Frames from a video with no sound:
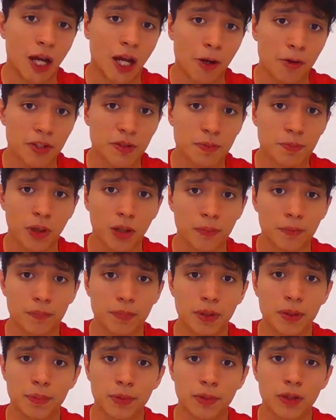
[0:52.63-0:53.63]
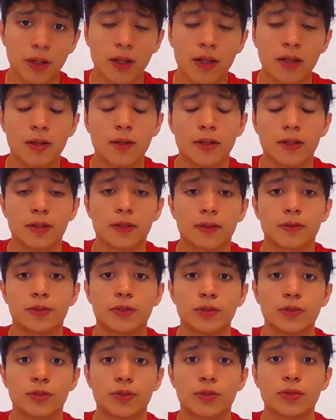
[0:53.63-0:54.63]
the Irish people
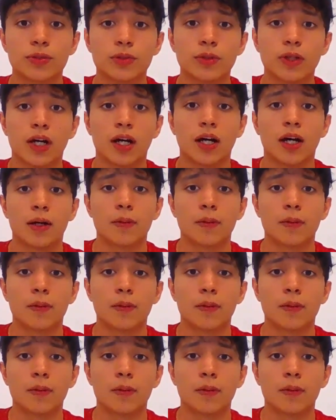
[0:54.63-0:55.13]
due to